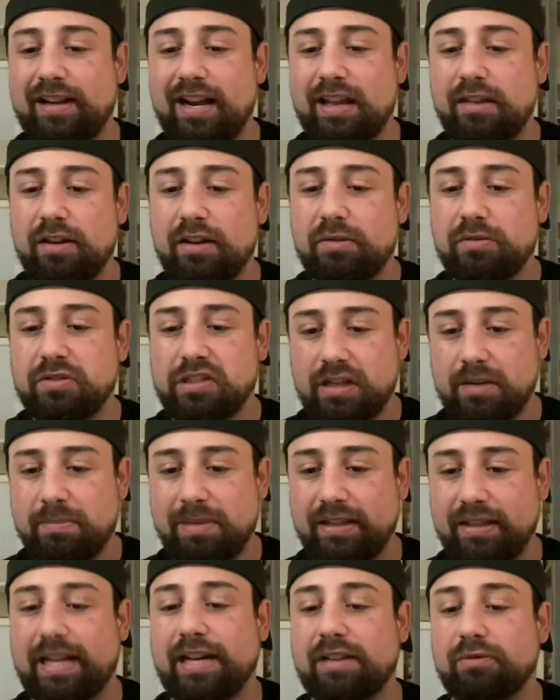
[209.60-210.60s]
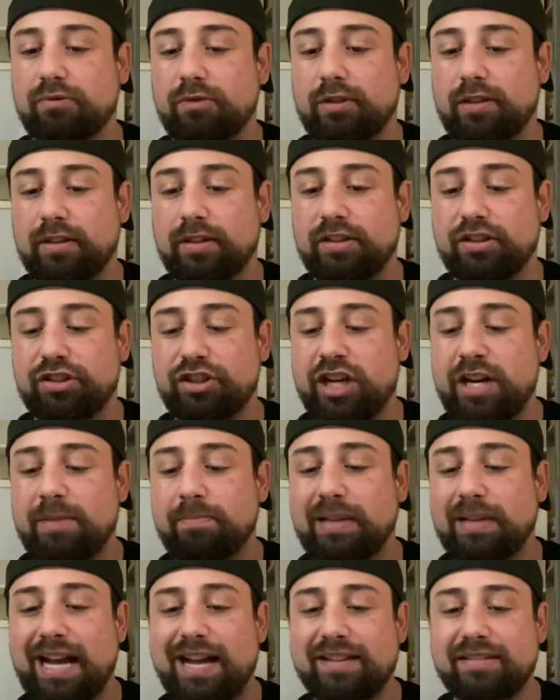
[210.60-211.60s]
I thought it was going to be like cheap
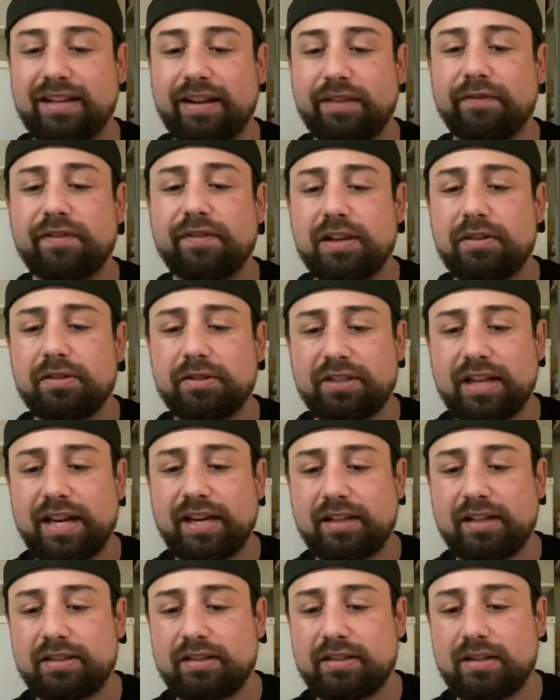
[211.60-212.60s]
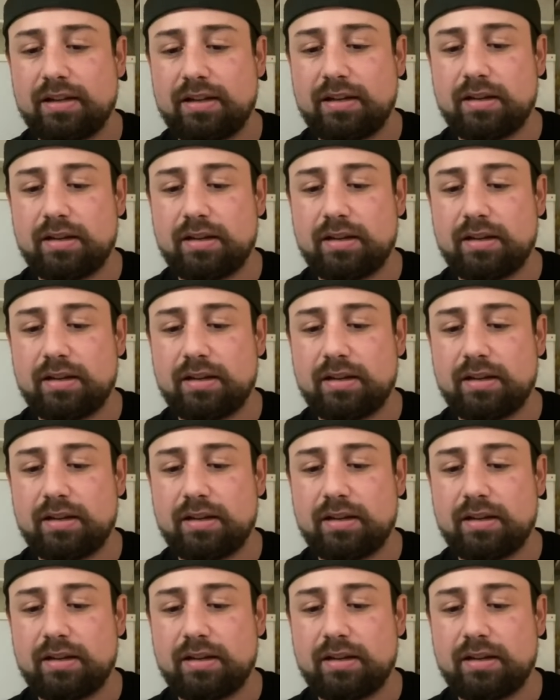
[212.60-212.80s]
plastic. It feels like it's,